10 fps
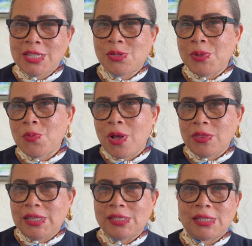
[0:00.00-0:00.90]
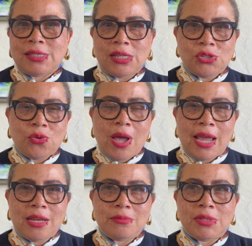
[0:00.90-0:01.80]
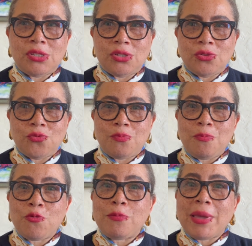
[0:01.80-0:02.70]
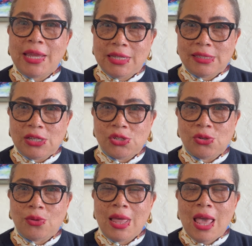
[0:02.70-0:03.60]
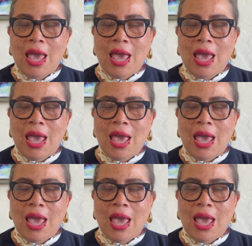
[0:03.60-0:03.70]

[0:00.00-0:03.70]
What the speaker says: So we want these essential items to remain essential,